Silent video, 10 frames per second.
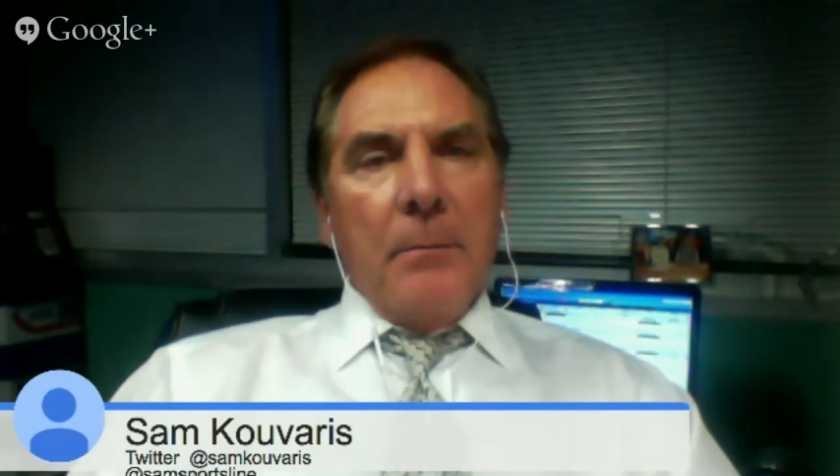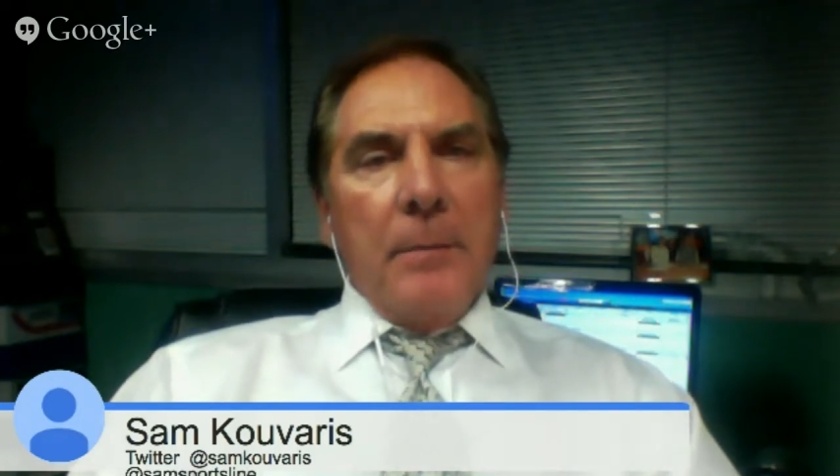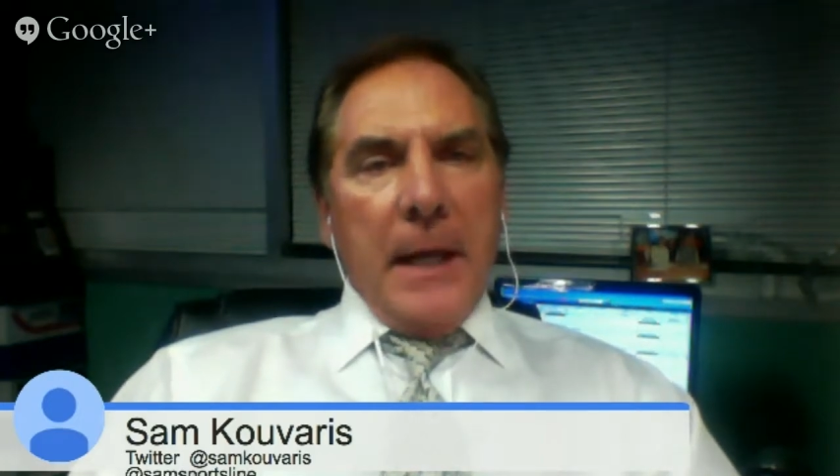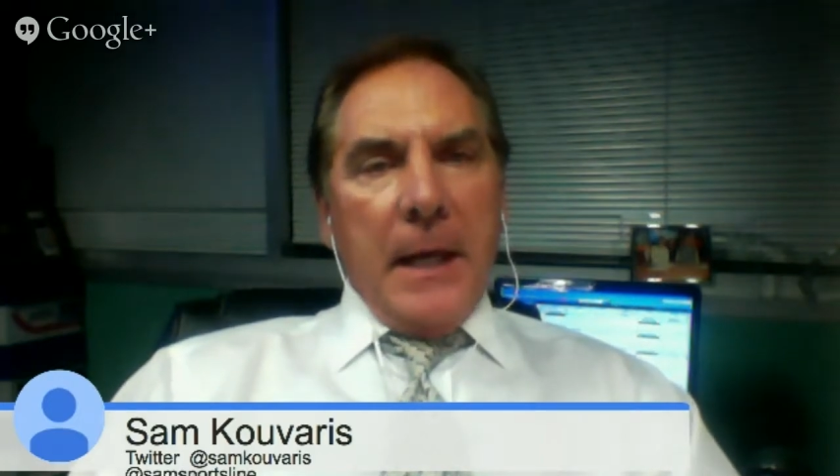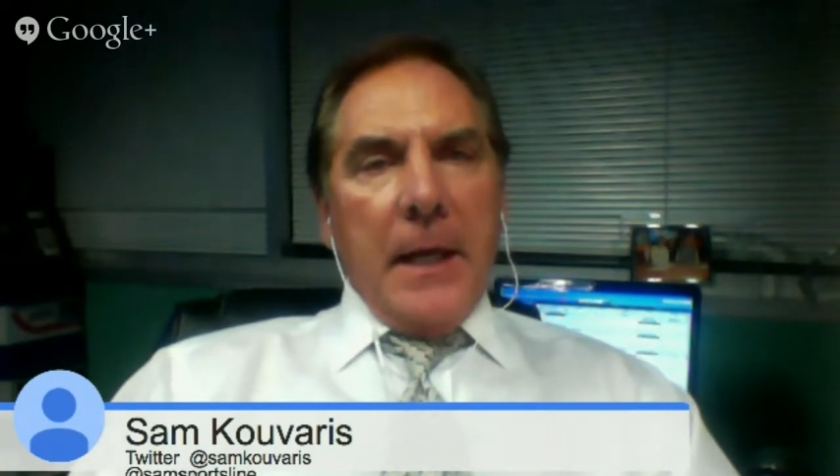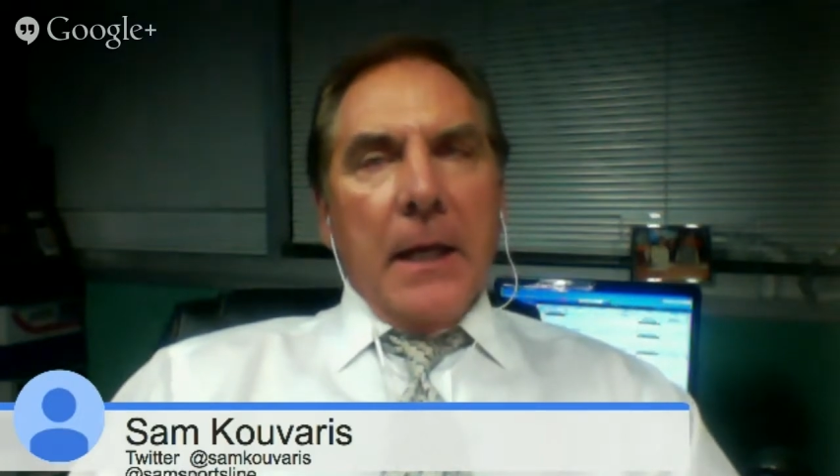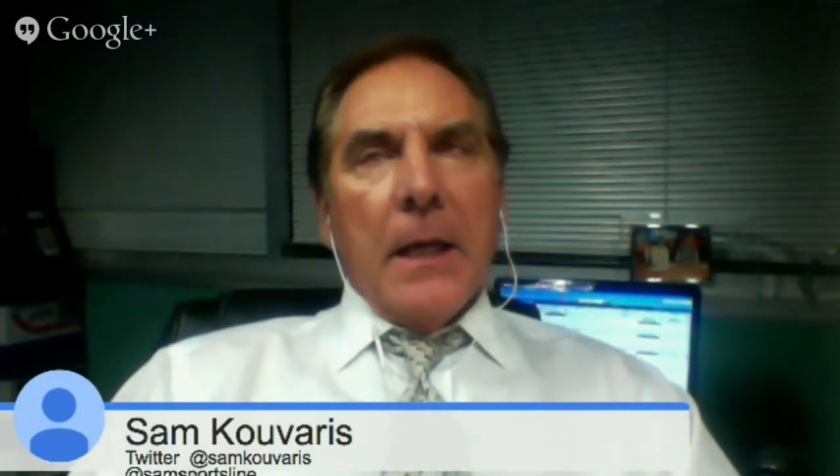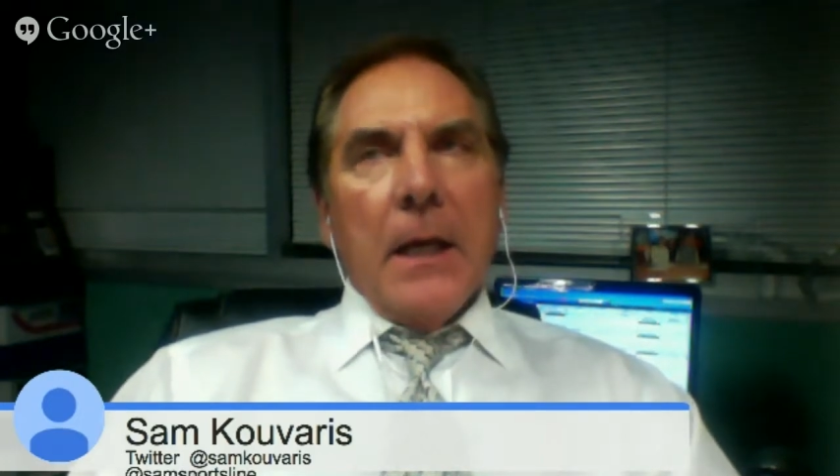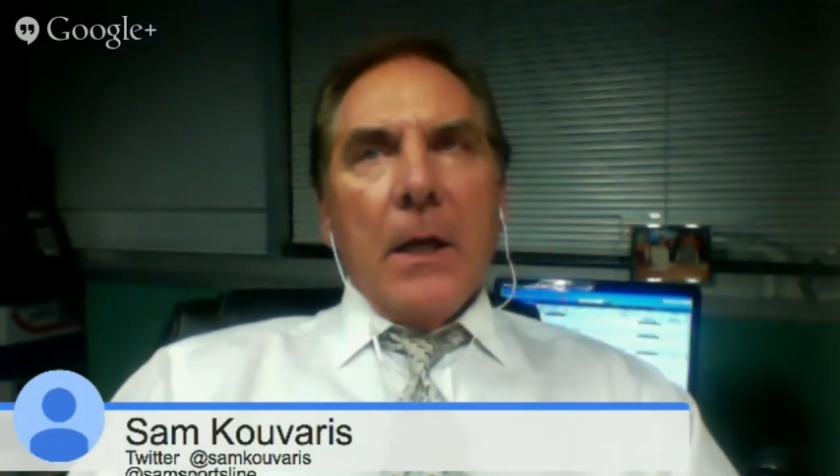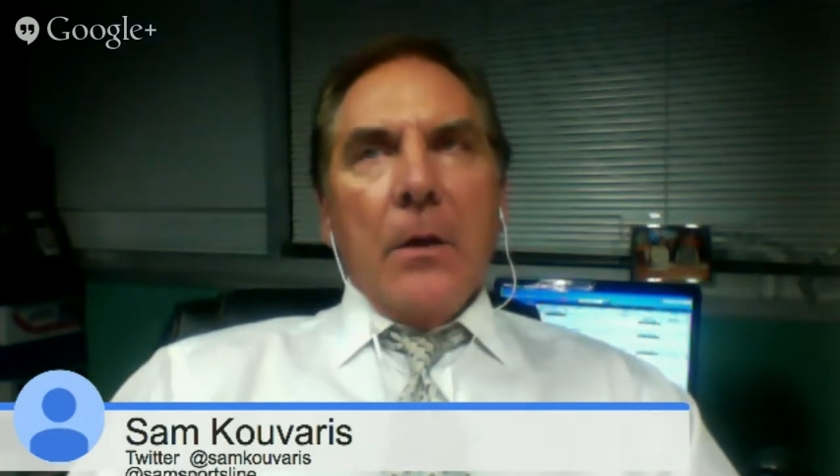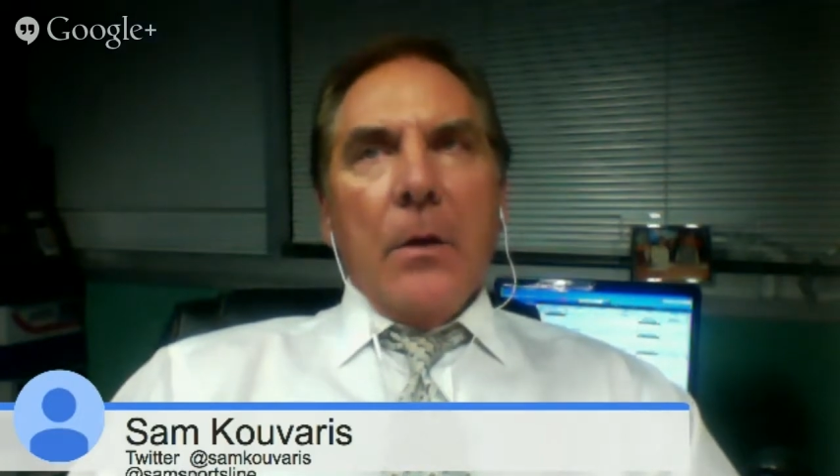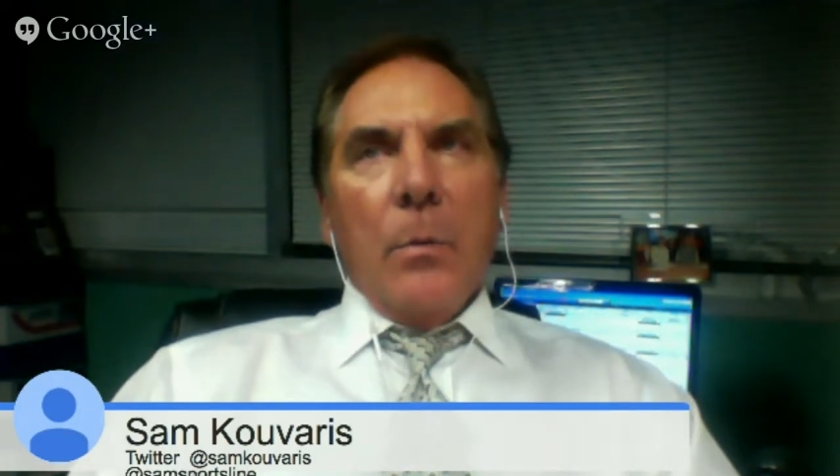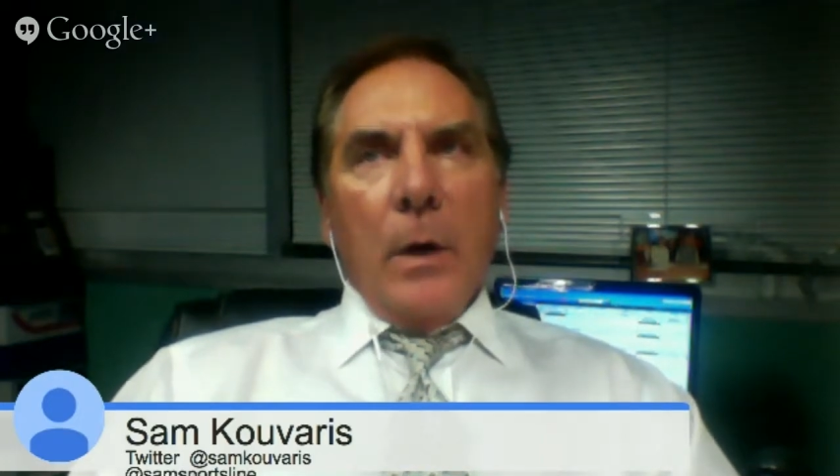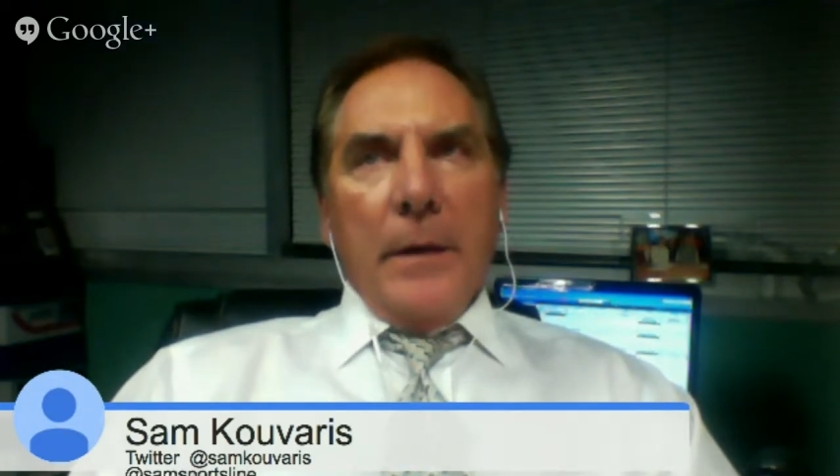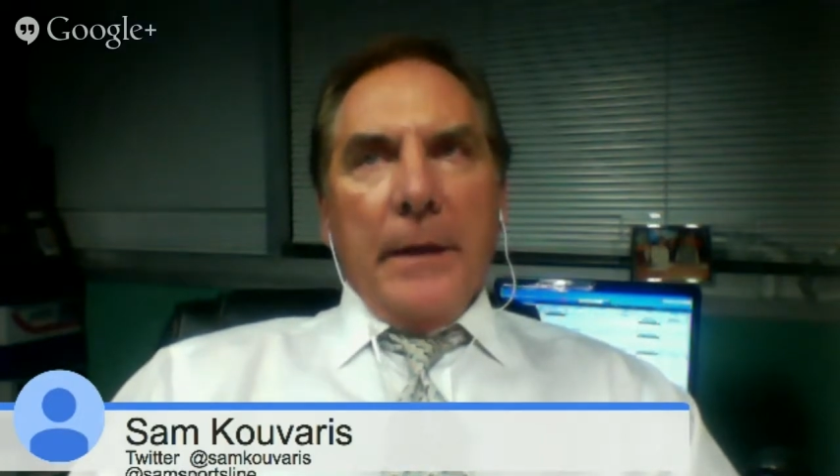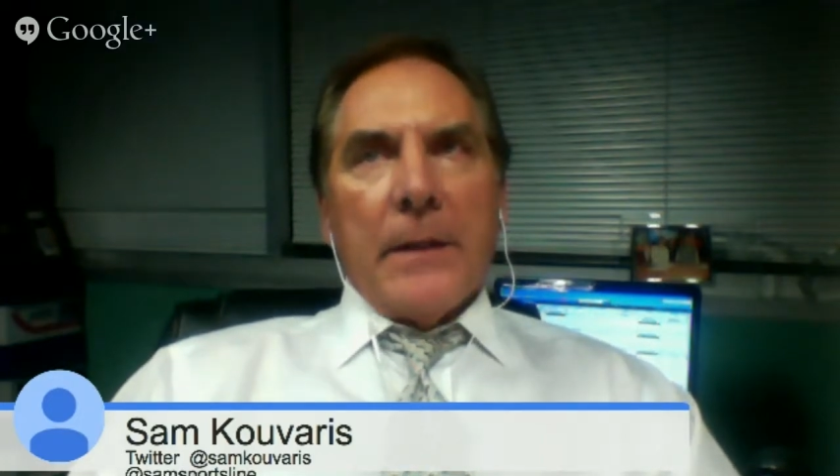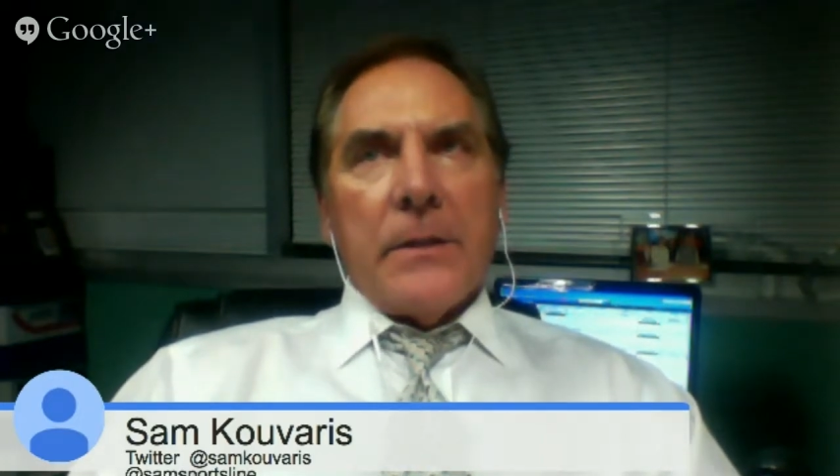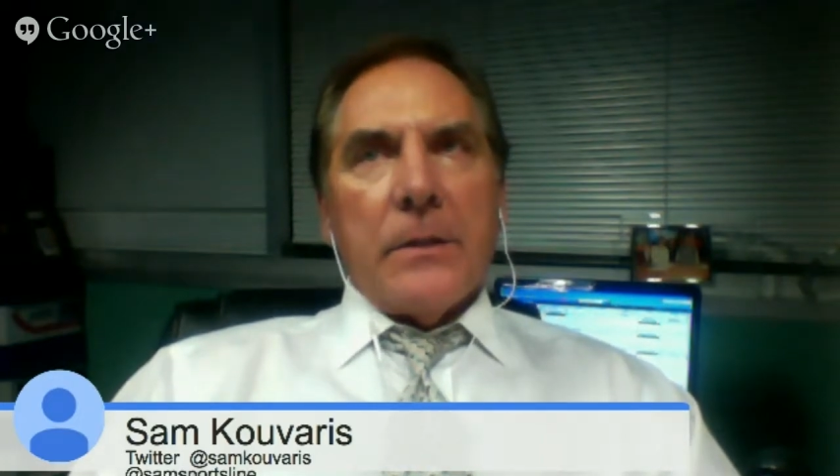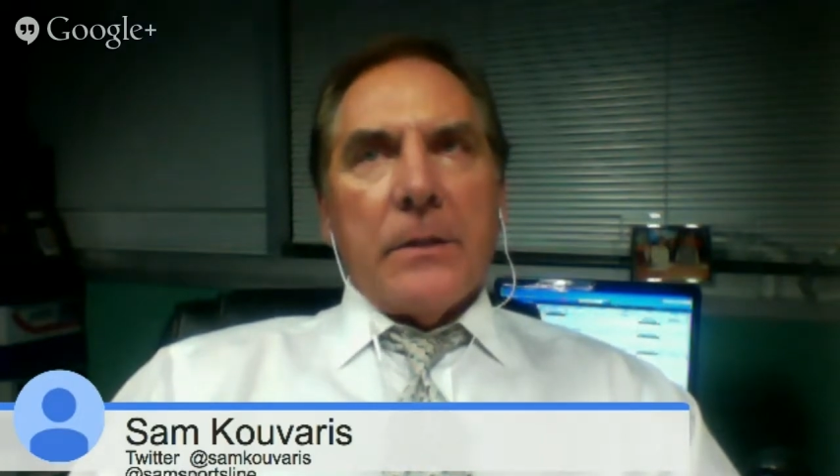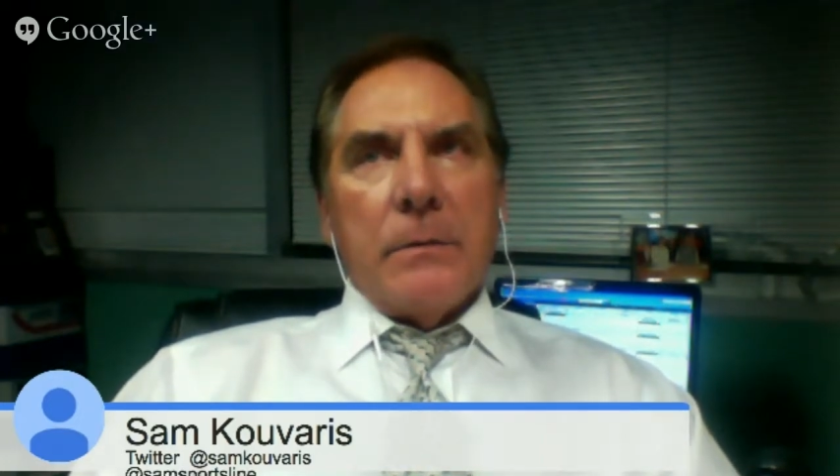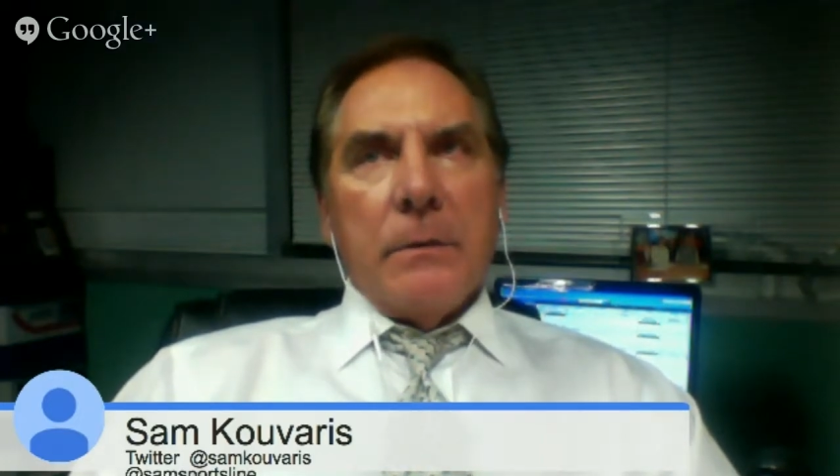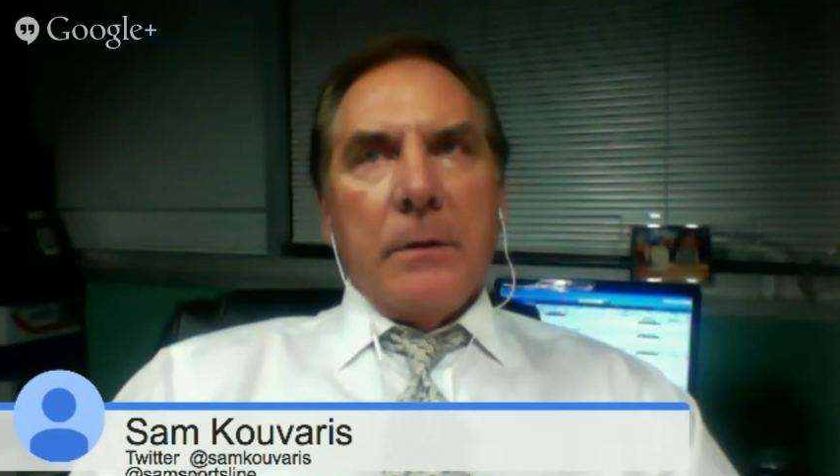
be the one that's